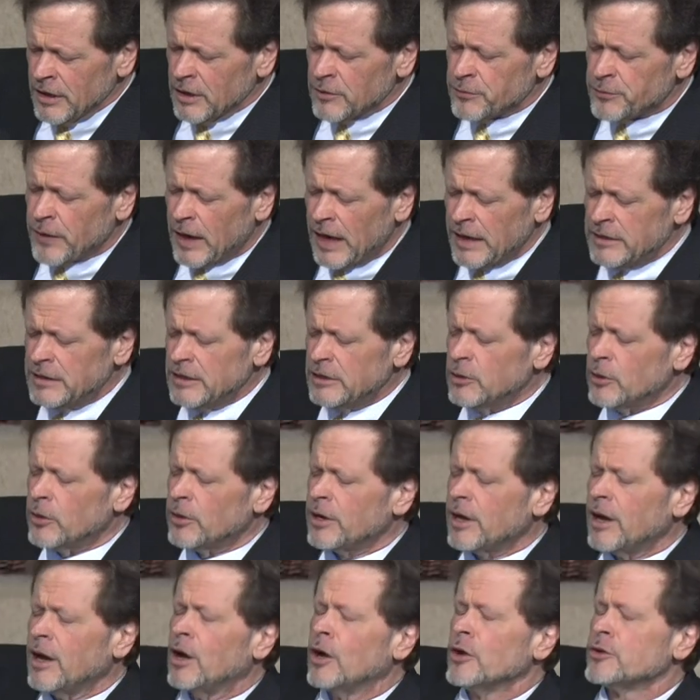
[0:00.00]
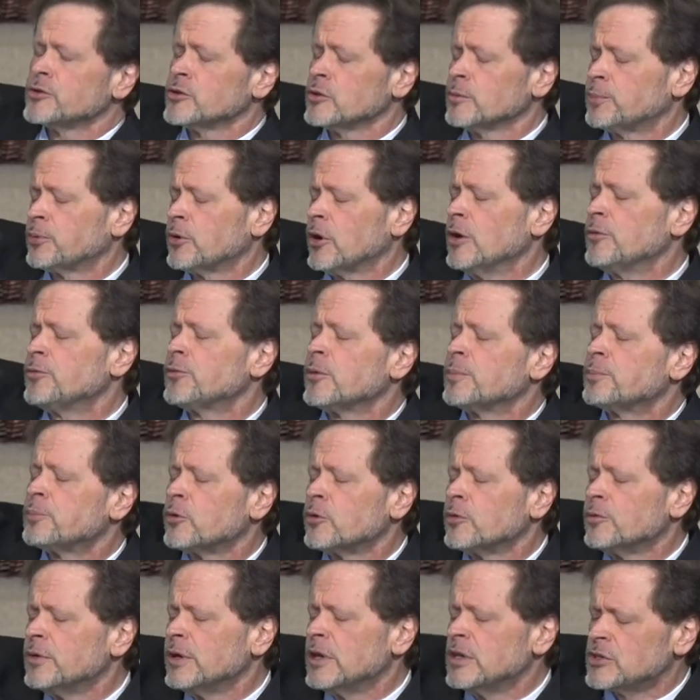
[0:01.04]
And finally, Lord, I also pray for
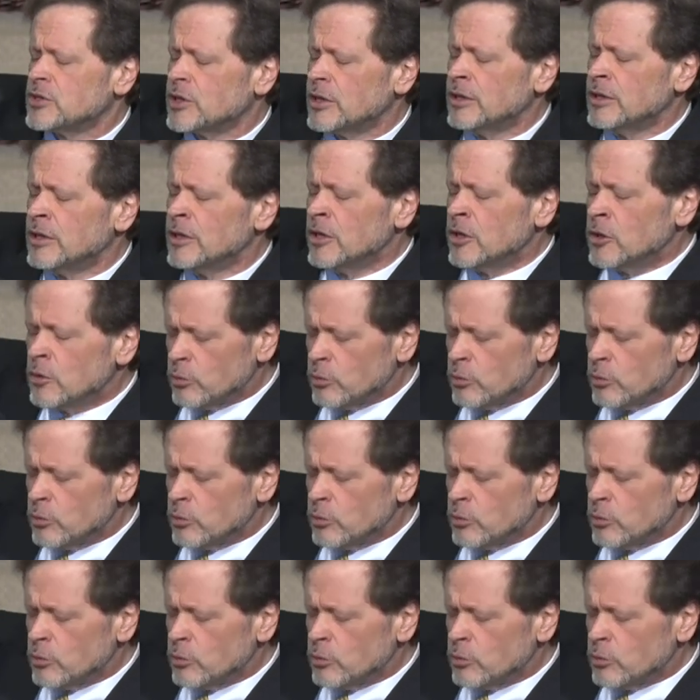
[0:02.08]
provision.